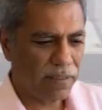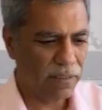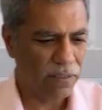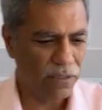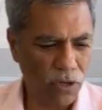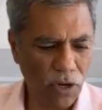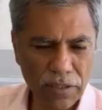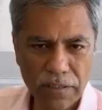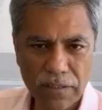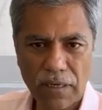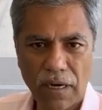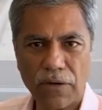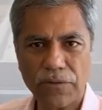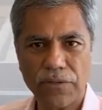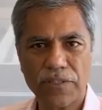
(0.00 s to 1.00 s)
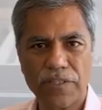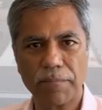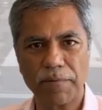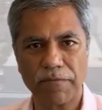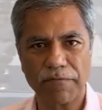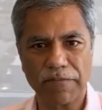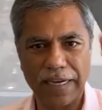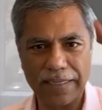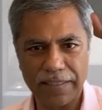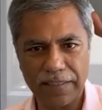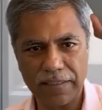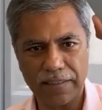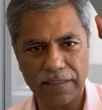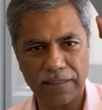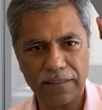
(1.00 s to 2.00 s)
Not how you simplify it
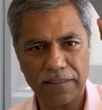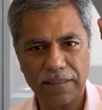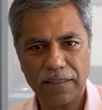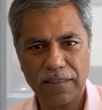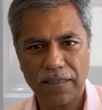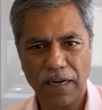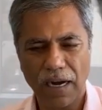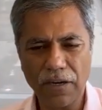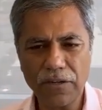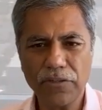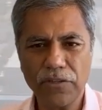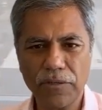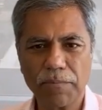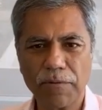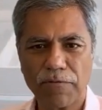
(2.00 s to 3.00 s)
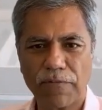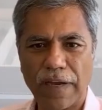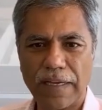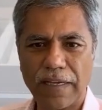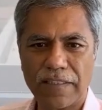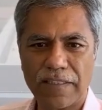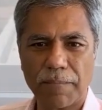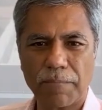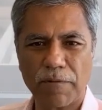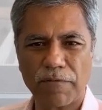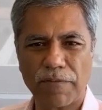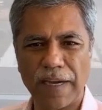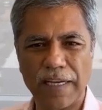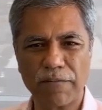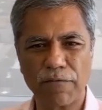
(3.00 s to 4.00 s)
here. How do you
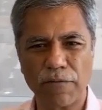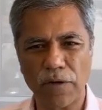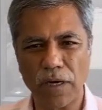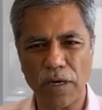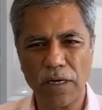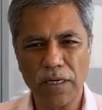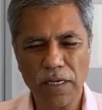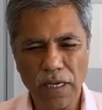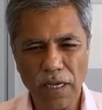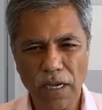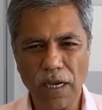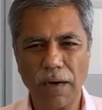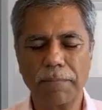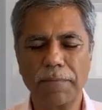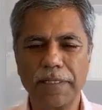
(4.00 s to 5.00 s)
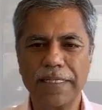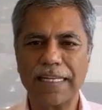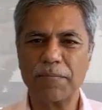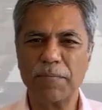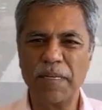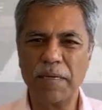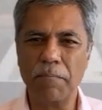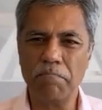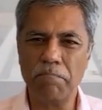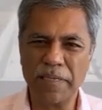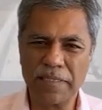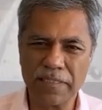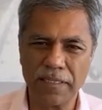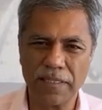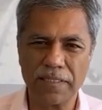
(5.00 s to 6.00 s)
simplify it for a company that's been in
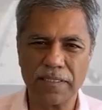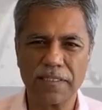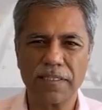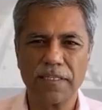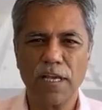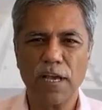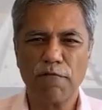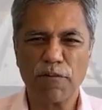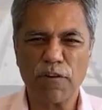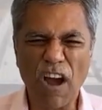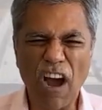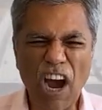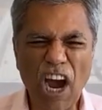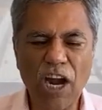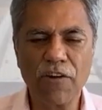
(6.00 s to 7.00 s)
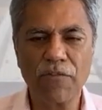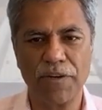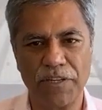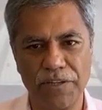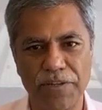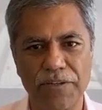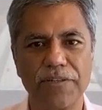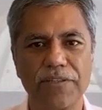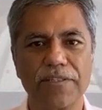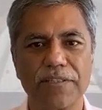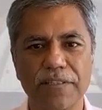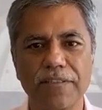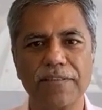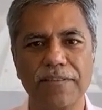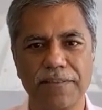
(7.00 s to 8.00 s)
business for 100 years,
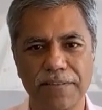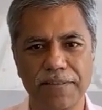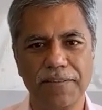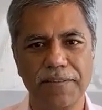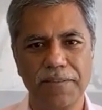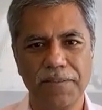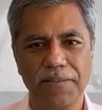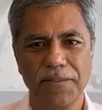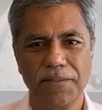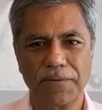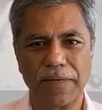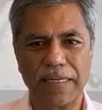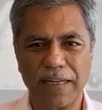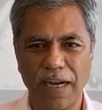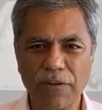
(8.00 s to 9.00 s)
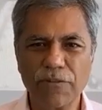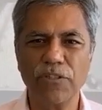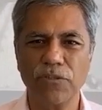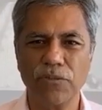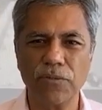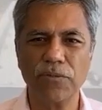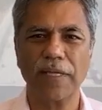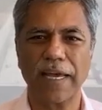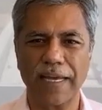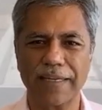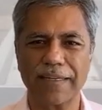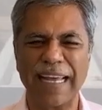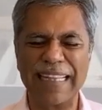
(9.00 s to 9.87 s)
right? How do you do that?